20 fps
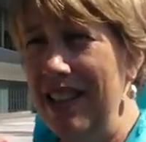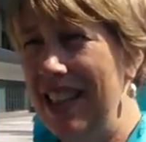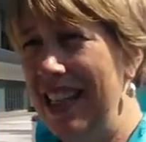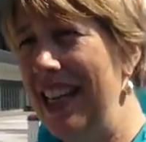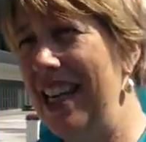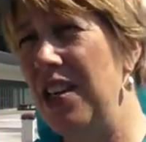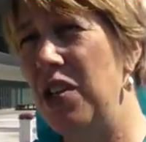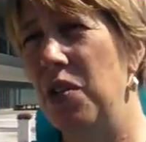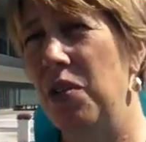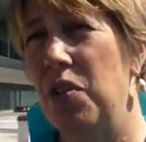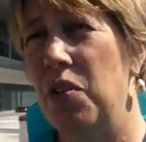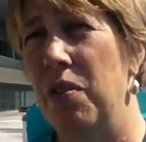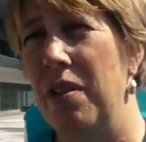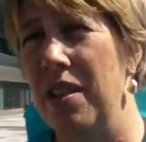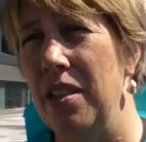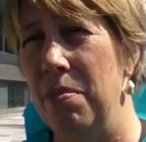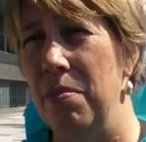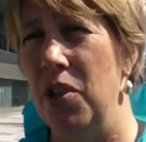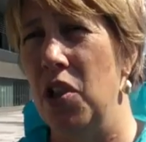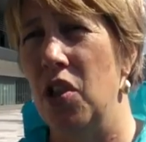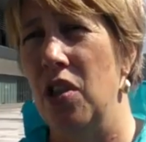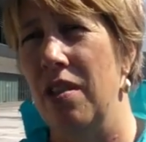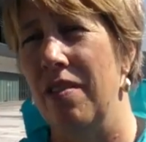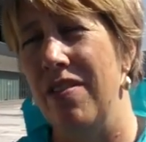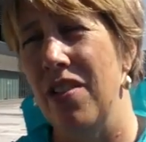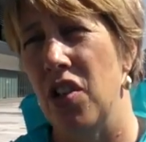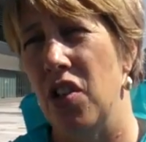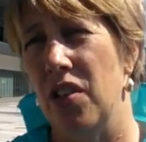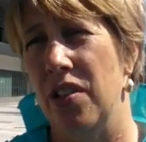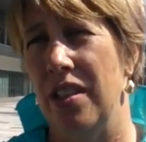the actual transmission
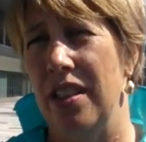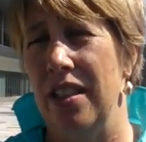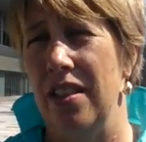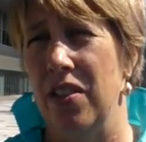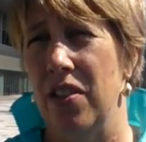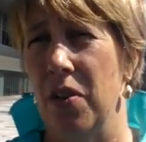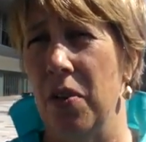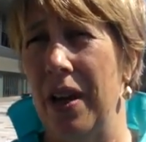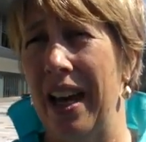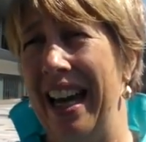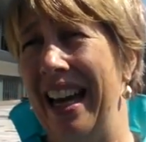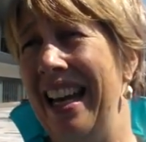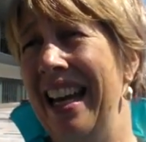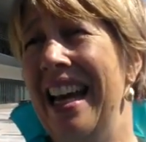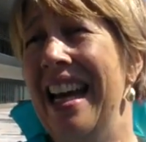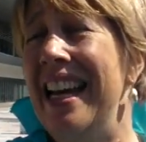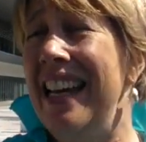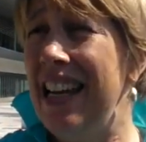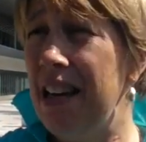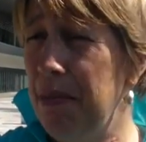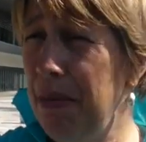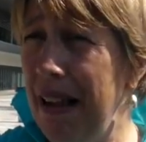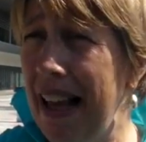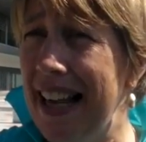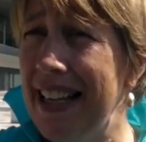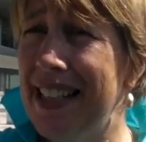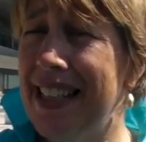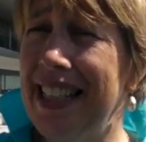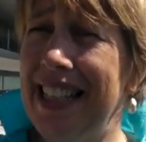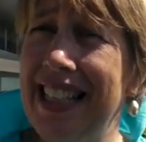efficiency is okay. Now,
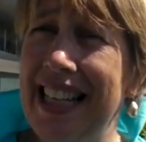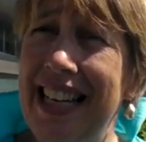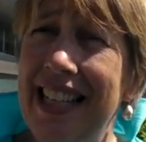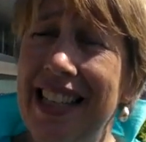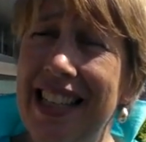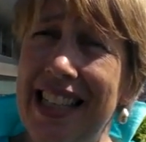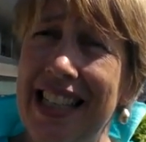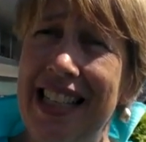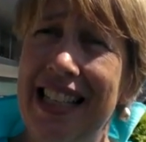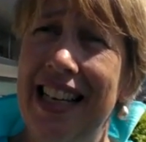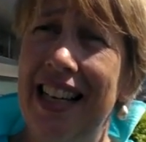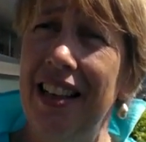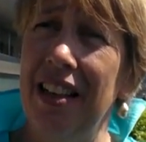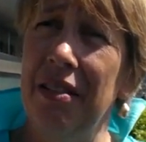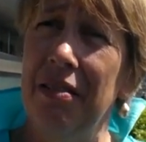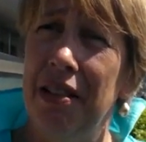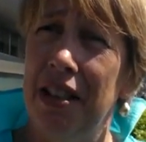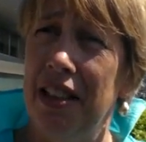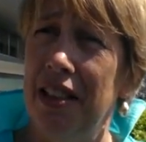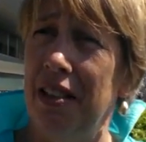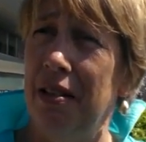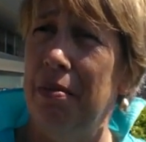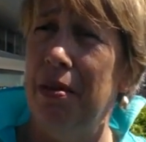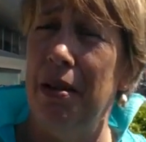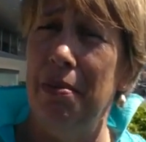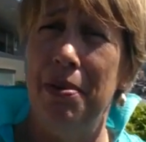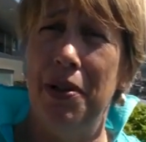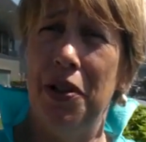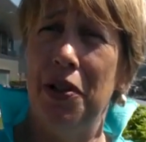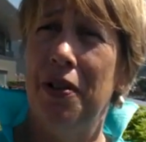plastic tends to yellow a little
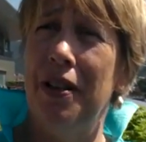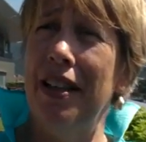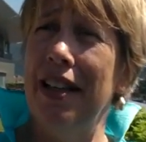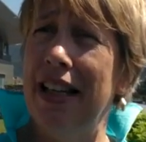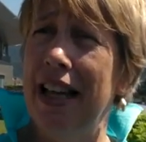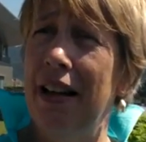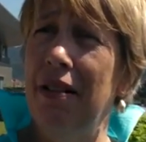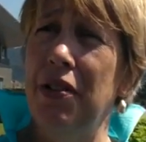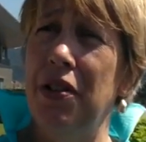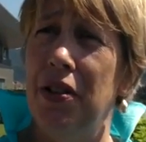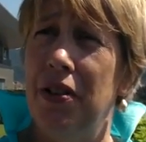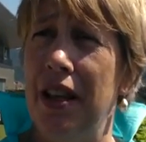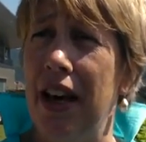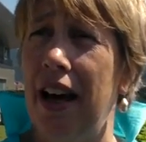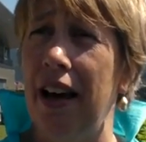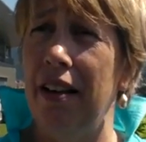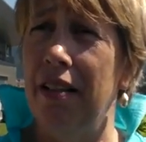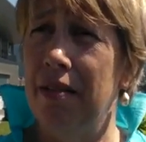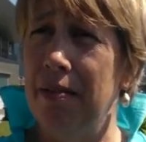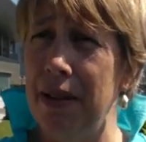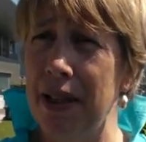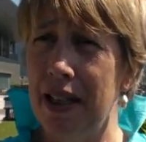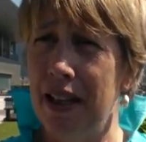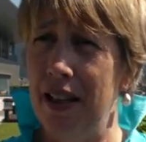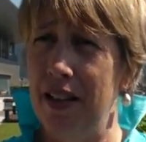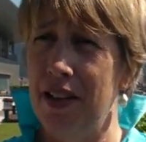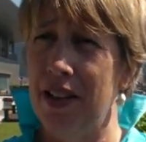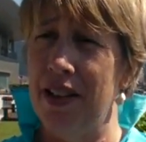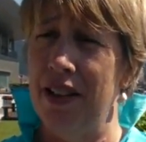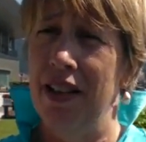bit, but you can counter that
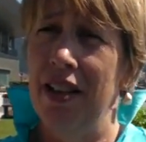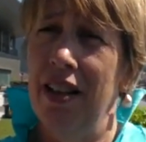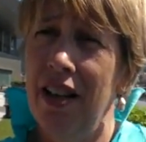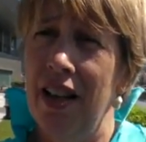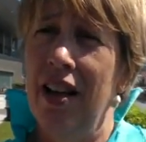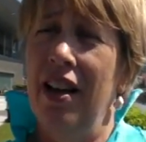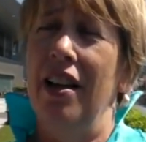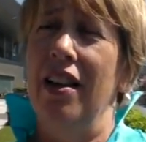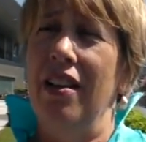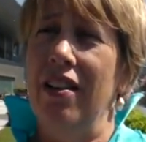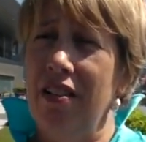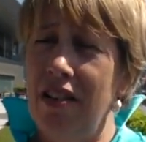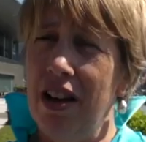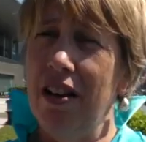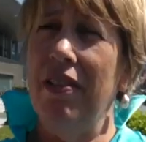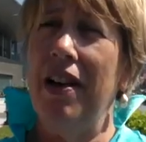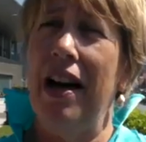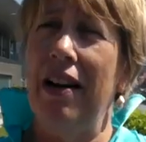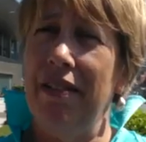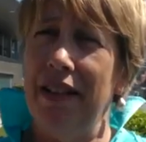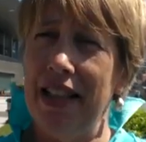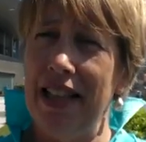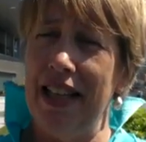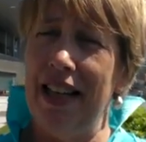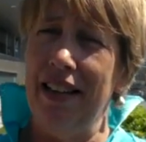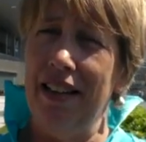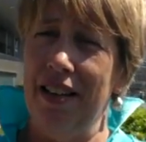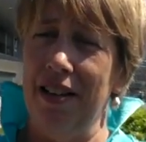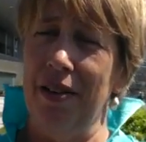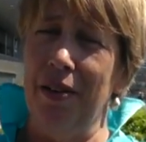because you know how it
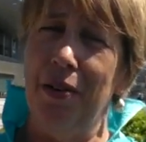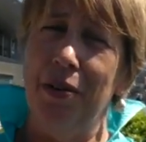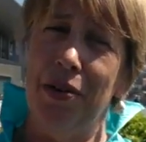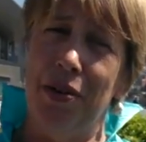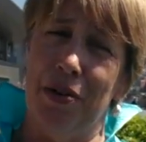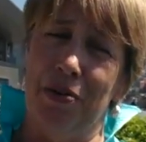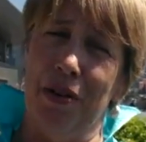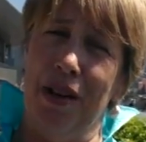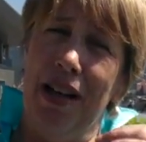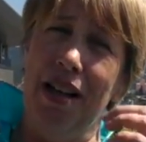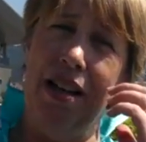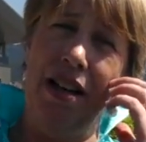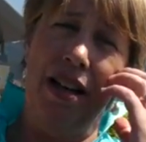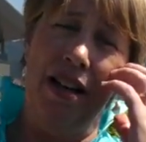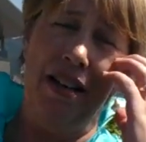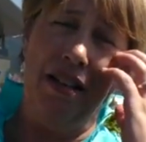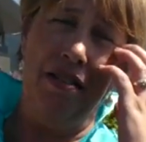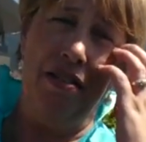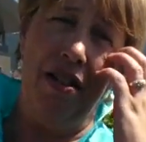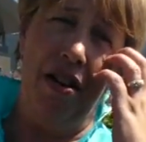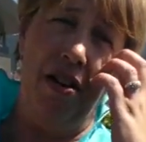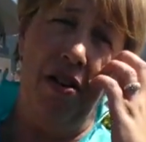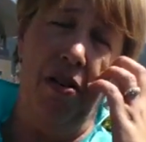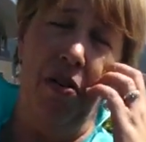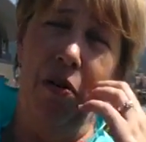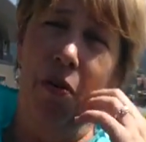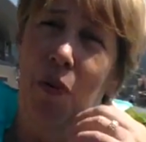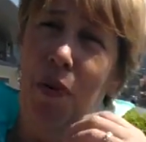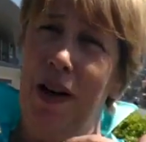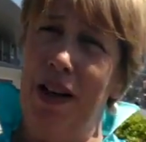yellows, right? And you
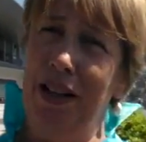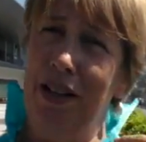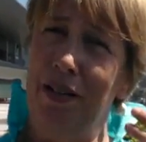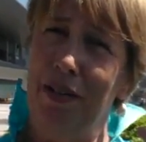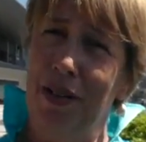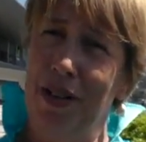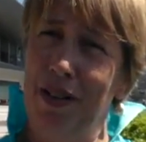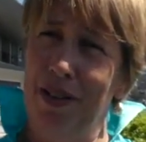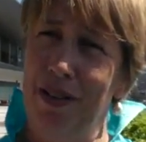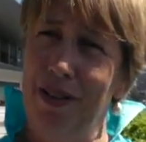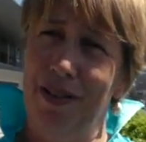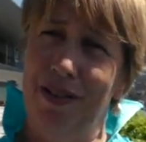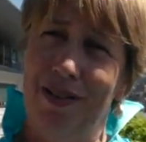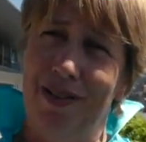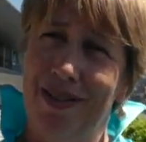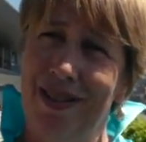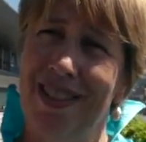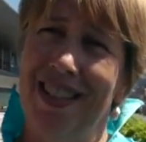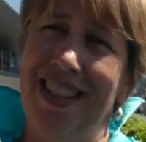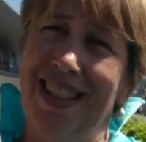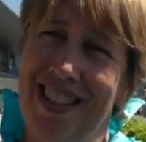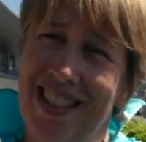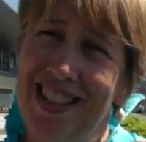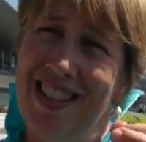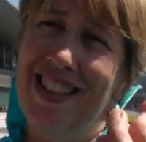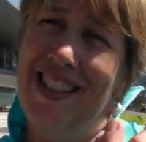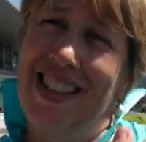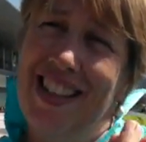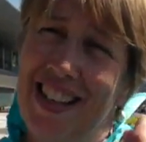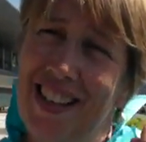know what you can... It
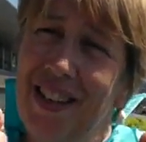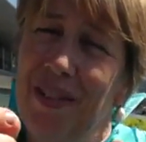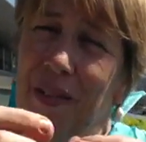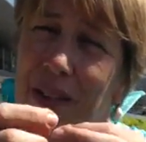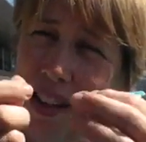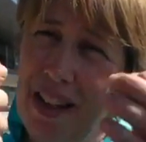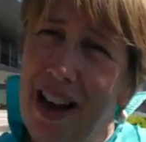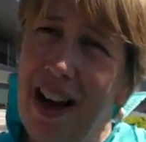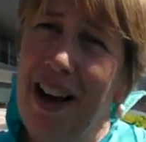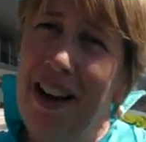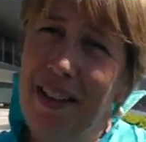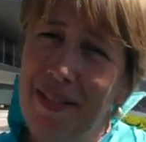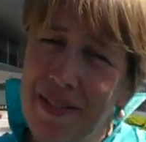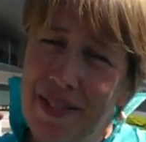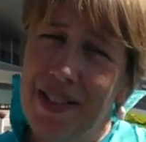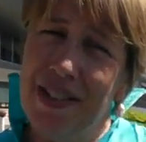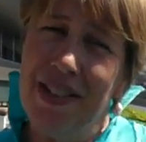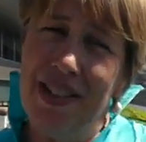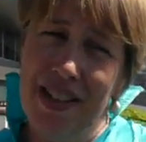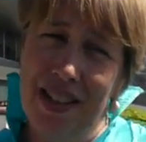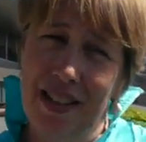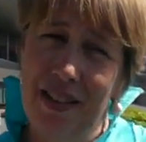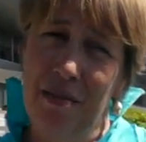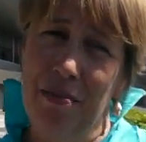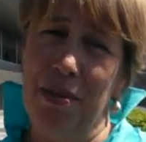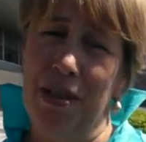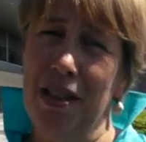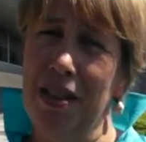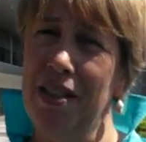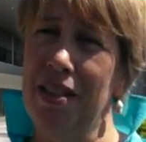doesn't yellow a lot if it's thin,
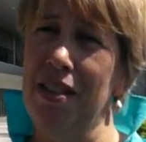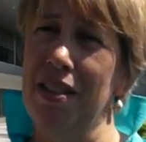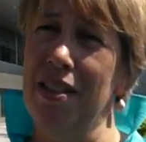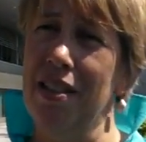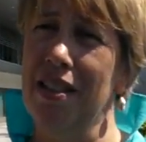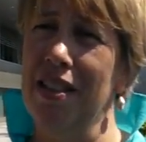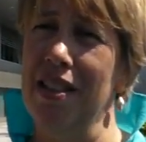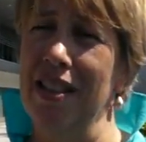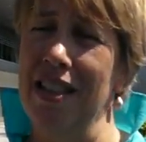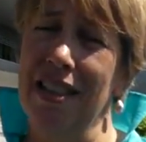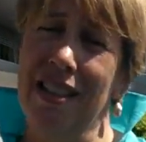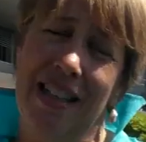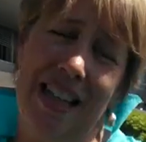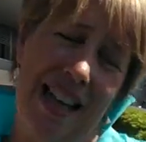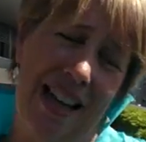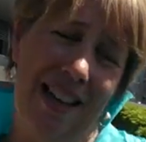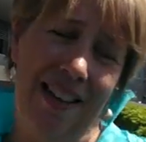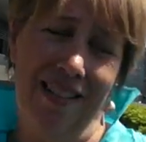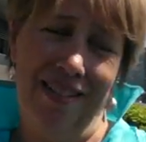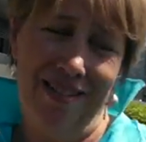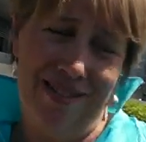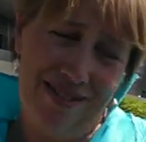but it can get,